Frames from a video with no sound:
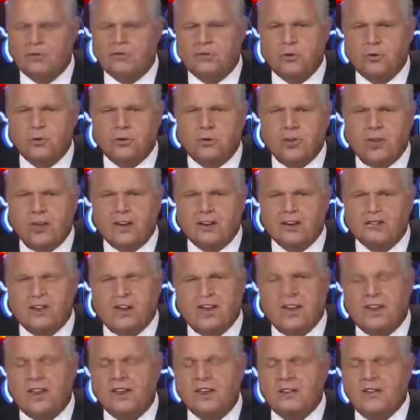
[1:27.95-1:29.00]
those two
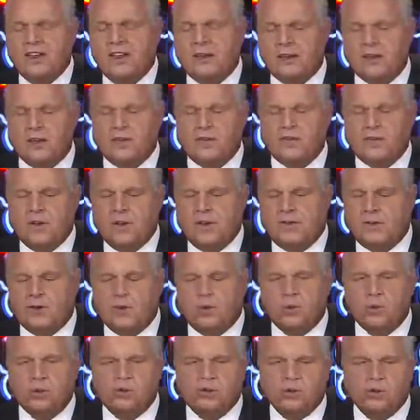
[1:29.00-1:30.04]
things, and I think if
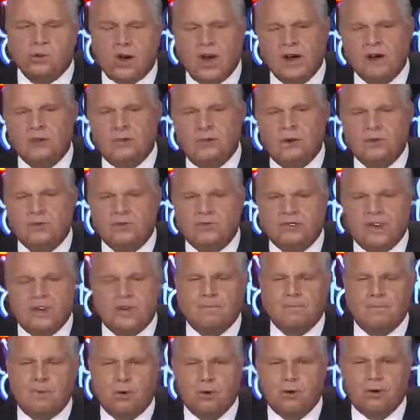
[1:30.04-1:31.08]
you try to
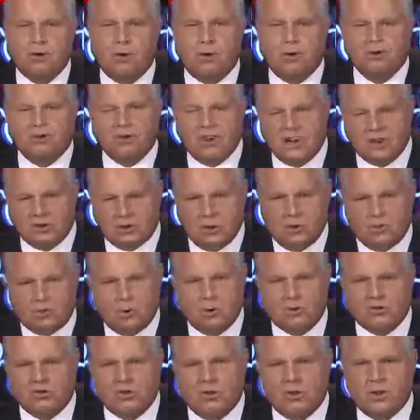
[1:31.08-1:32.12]
understand both of those,
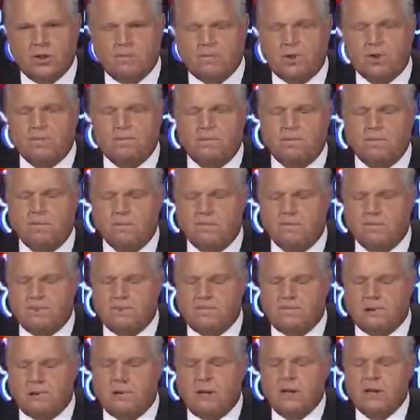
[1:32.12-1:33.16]
not you personally, but
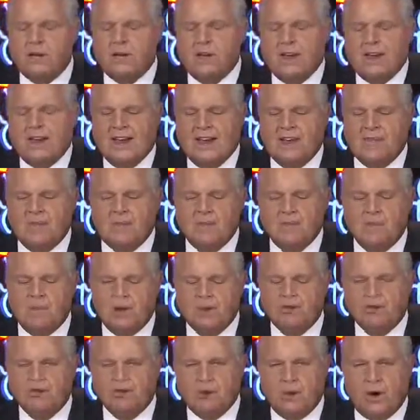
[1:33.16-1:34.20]
people have
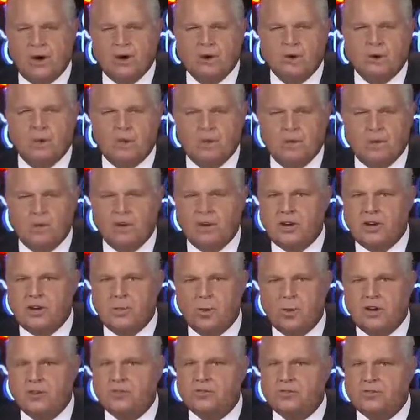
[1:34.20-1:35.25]
a much greater
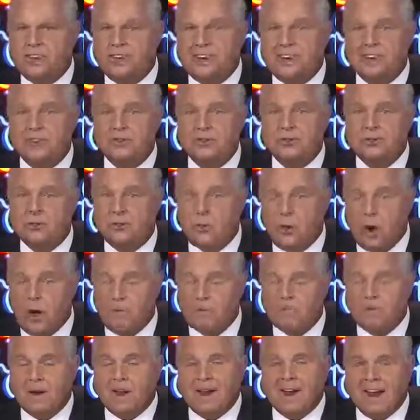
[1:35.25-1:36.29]
ability to understand
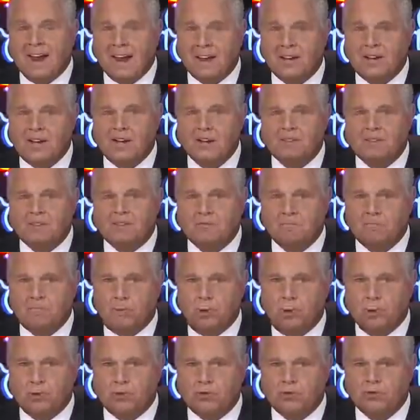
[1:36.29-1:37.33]
Trump and his
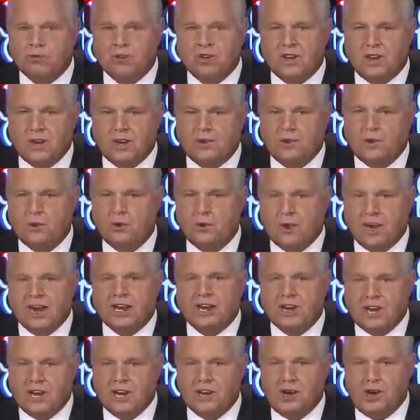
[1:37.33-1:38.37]
supporters if
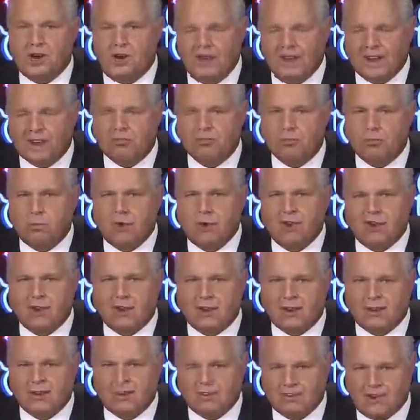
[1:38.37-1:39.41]
you can
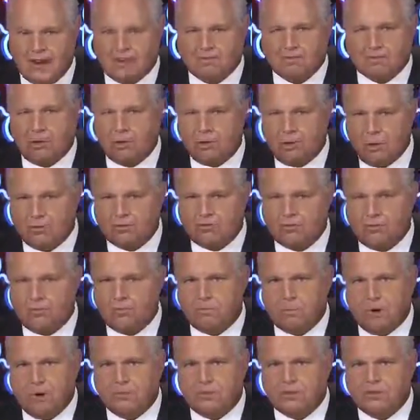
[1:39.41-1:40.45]
intellectually accept
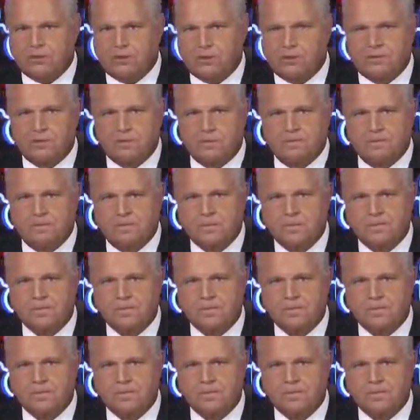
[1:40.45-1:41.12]
those two premises.